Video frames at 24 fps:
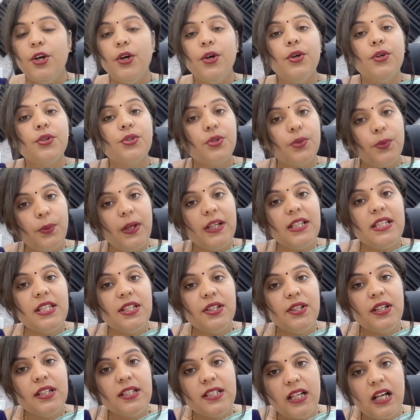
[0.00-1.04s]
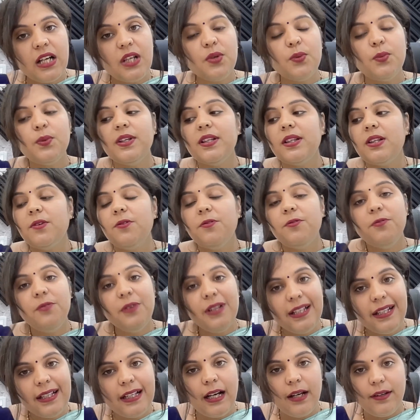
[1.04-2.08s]
So once you're done with
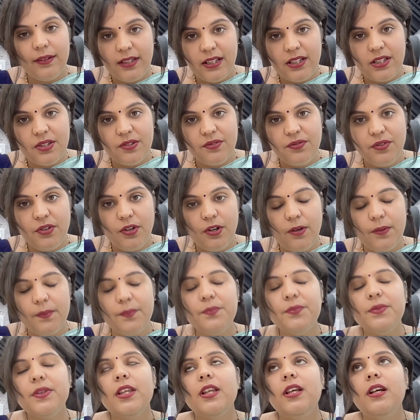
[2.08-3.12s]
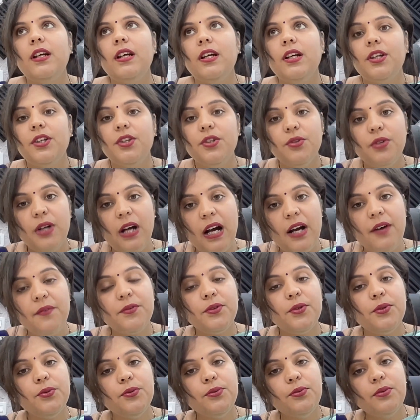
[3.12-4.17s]
filling out this form, you have
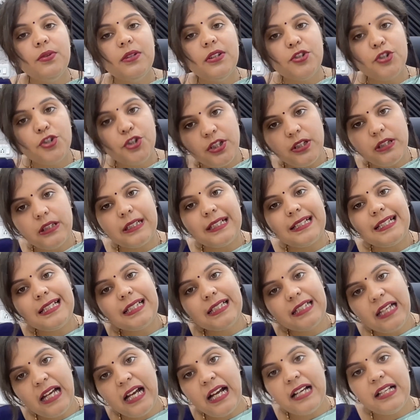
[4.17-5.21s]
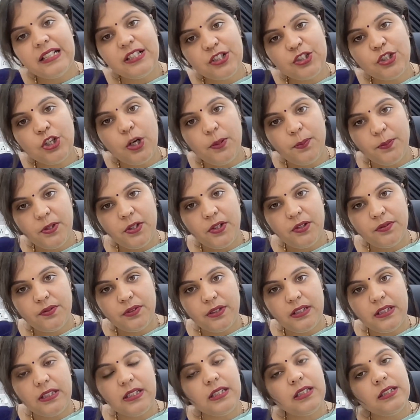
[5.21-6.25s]
to share a scanned copy of
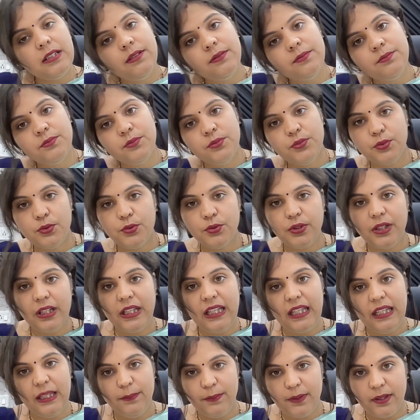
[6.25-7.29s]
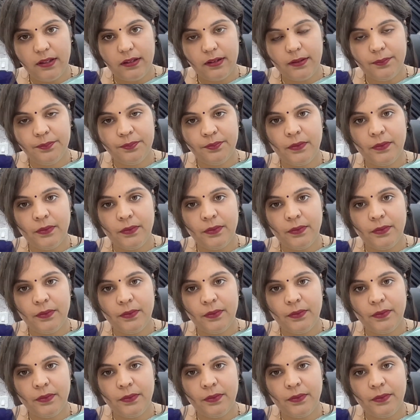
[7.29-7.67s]
this to the email.